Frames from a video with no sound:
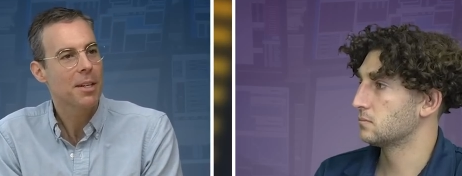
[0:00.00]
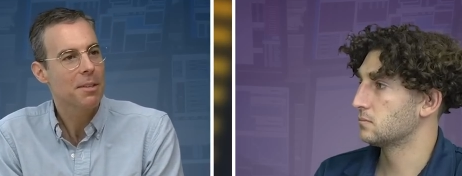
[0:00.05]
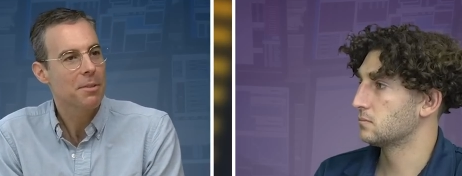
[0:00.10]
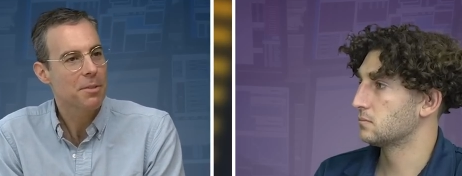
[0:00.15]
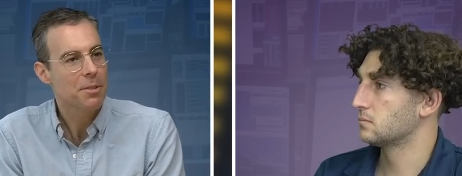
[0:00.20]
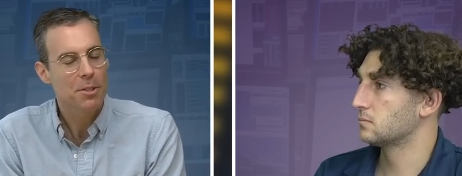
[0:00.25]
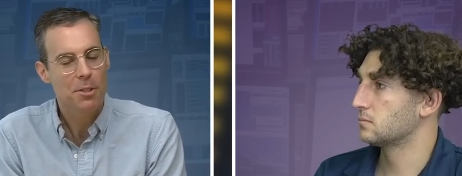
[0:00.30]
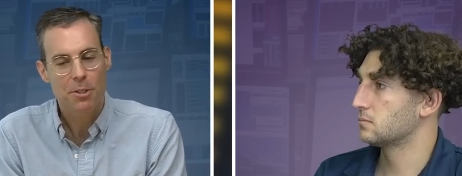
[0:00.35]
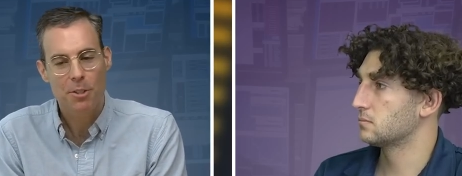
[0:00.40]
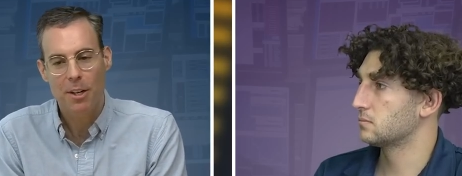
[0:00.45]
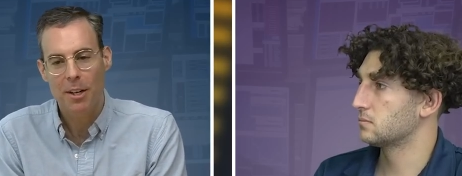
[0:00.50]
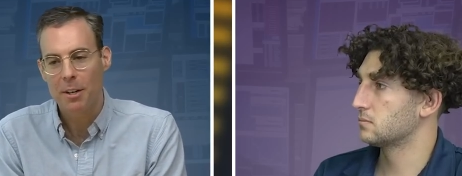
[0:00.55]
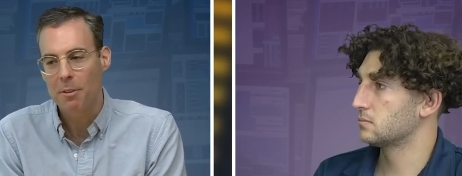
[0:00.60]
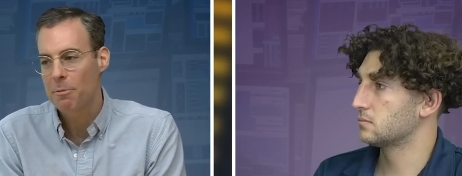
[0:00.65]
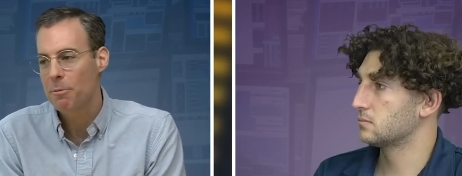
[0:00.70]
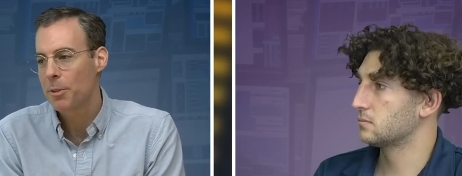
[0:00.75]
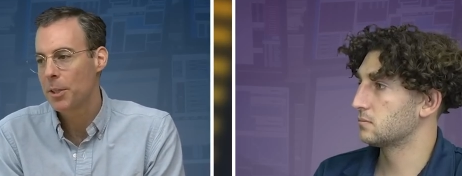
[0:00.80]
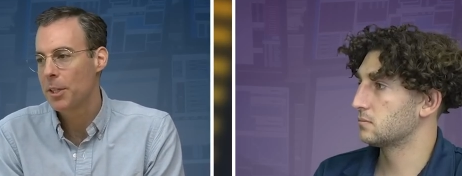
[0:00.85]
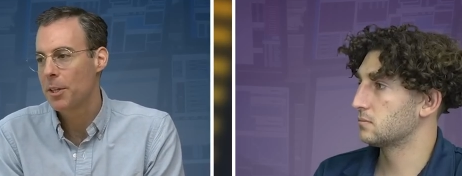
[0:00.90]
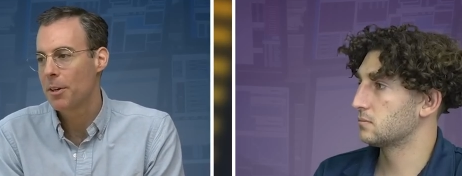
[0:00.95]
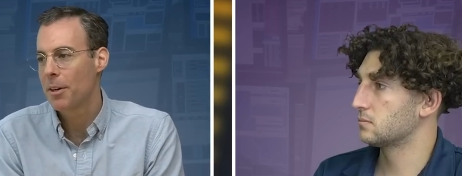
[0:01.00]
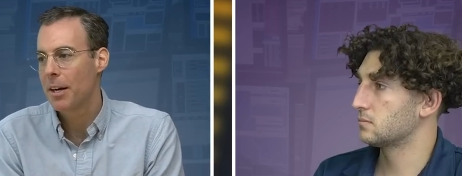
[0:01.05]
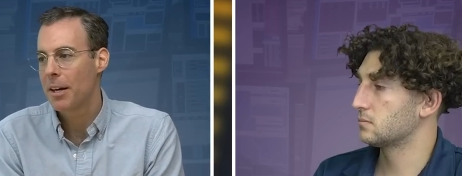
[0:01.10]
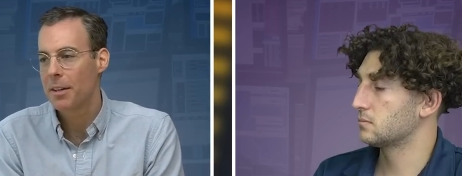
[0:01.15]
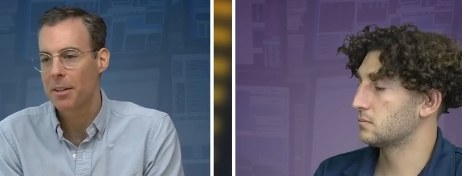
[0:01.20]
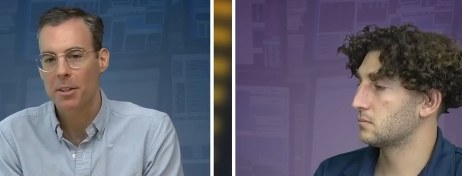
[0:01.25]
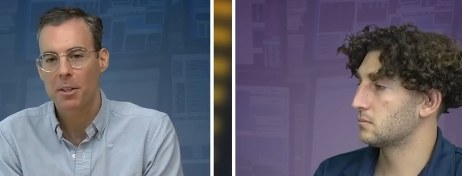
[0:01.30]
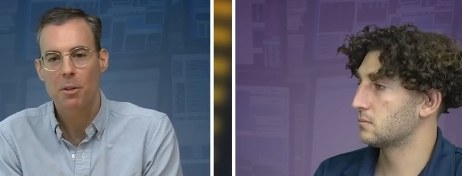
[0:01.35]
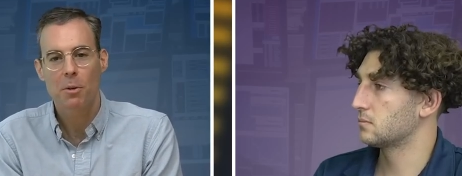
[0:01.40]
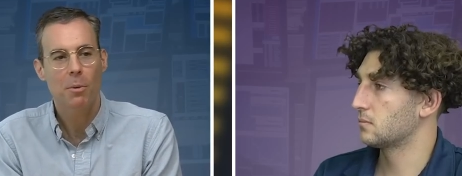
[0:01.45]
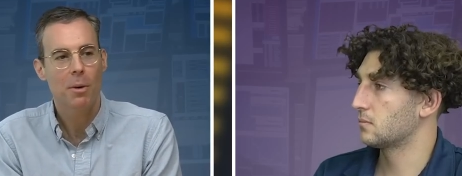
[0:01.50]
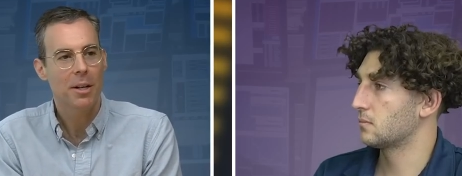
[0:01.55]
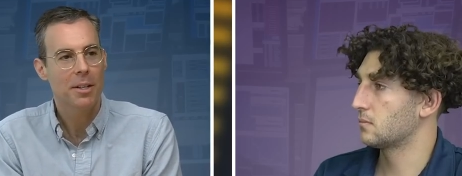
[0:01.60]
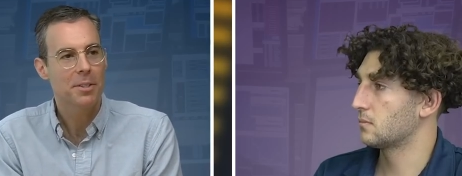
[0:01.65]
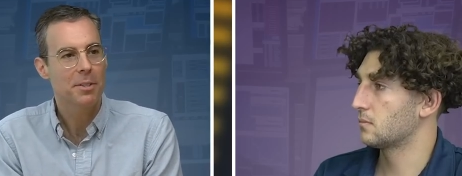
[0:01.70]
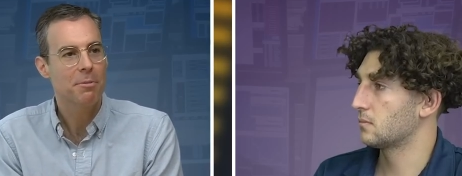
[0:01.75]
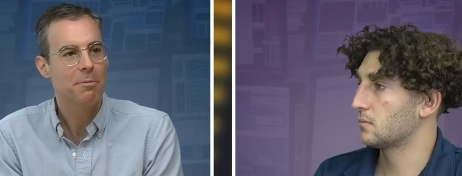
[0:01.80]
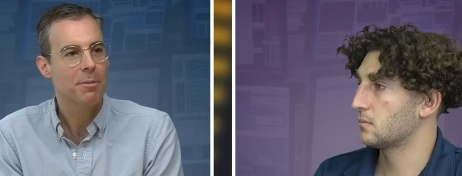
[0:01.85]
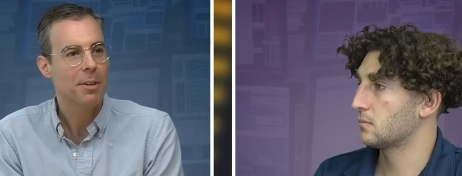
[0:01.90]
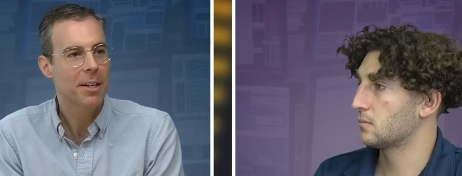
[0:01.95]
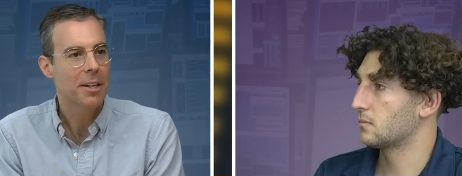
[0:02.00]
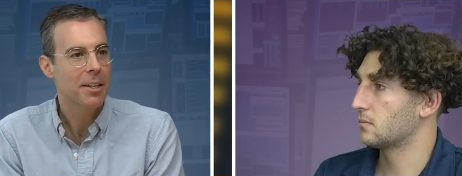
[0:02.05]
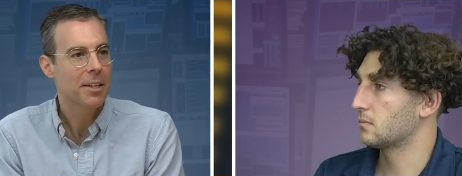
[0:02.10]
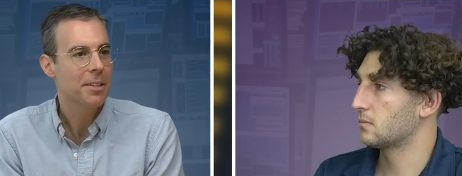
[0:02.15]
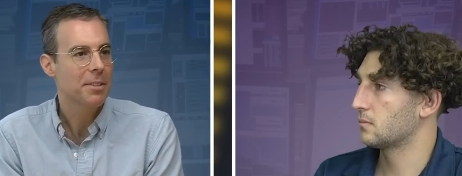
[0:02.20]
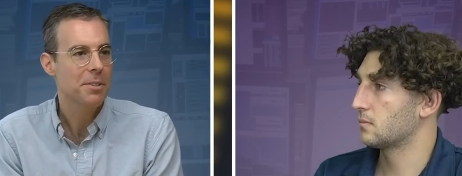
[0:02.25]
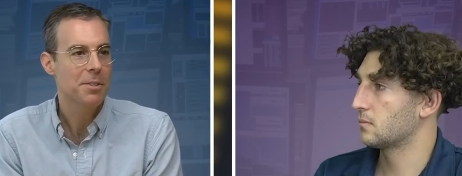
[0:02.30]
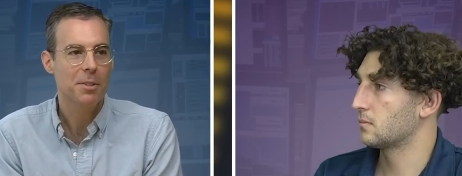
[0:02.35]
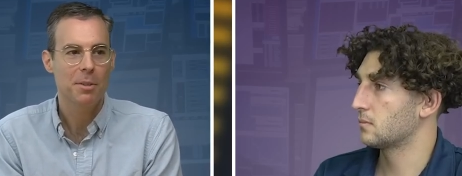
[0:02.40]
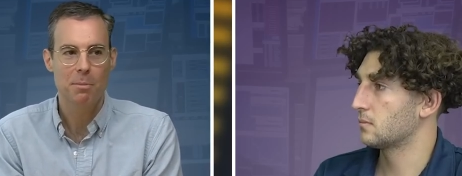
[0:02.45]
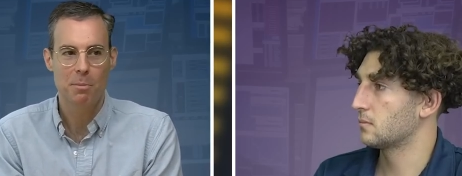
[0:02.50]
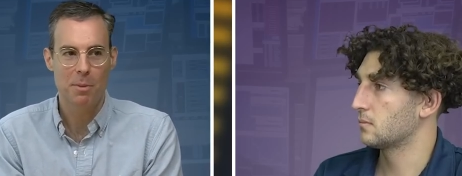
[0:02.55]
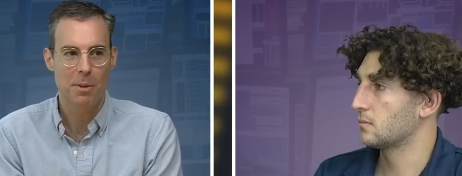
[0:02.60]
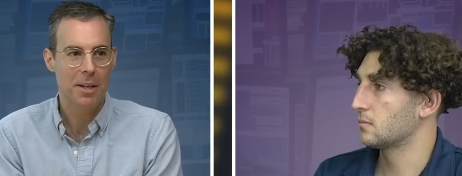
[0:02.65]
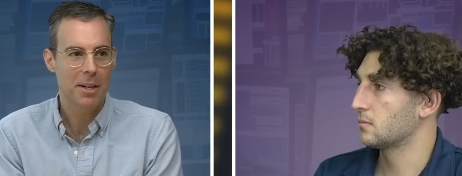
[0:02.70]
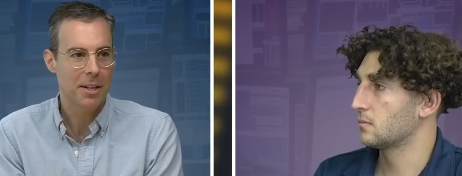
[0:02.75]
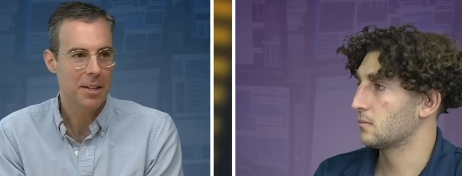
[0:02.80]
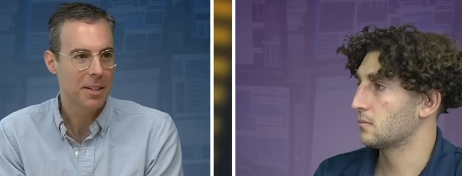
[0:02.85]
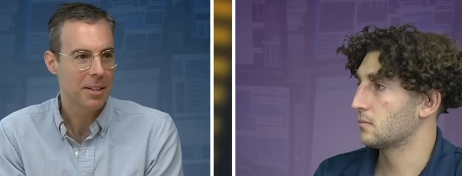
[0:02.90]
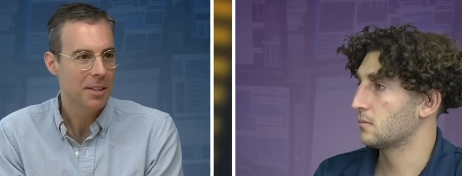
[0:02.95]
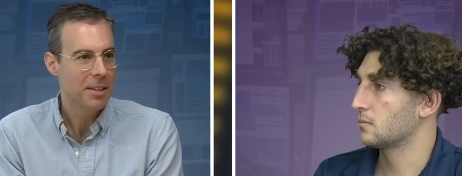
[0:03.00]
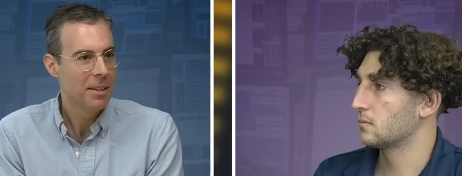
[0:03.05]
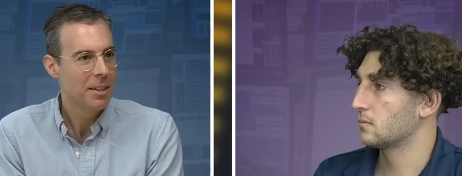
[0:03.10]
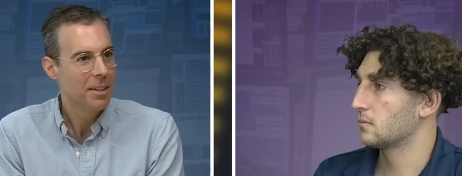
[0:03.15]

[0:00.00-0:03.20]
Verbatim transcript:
Speaker 1: I was just trying to figure out how to quantify in some way